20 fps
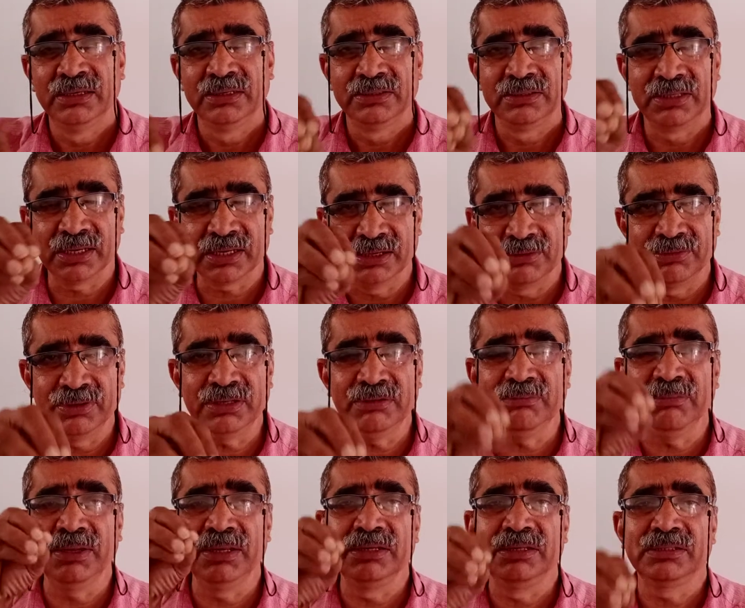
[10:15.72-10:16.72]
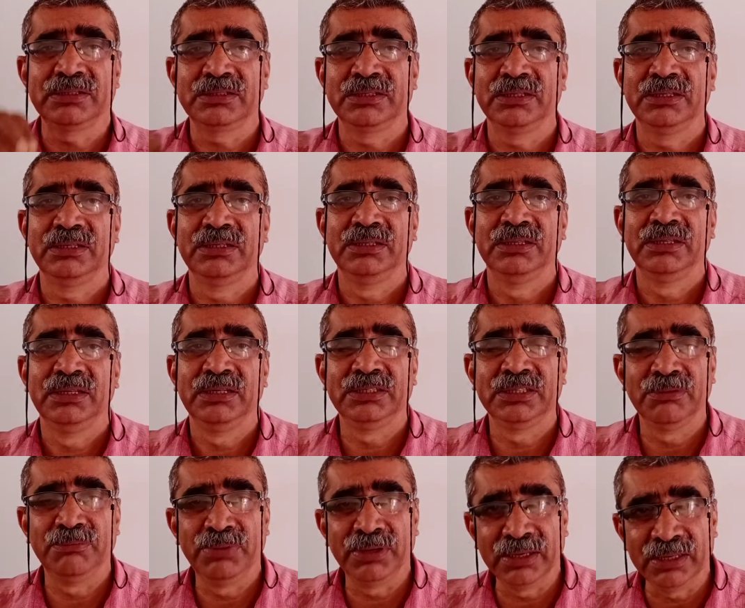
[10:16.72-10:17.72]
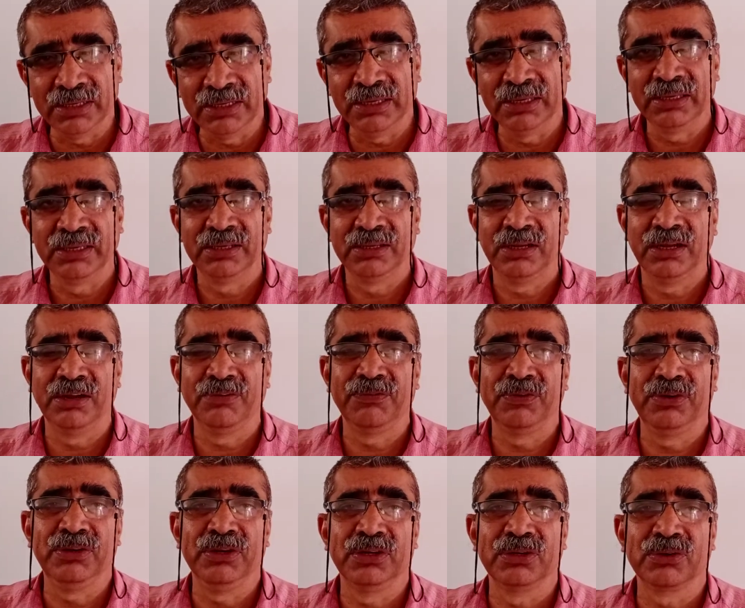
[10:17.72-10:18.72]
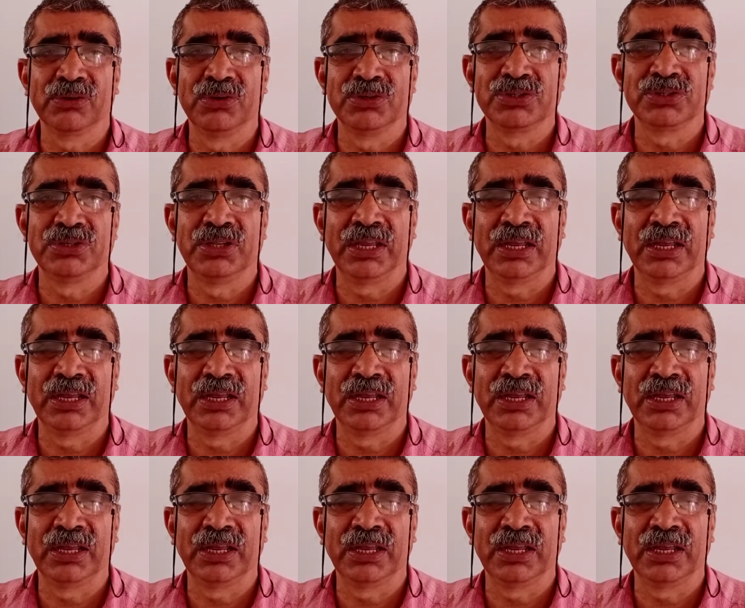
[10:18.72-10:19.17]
the government in the beginning of Indian Constitution,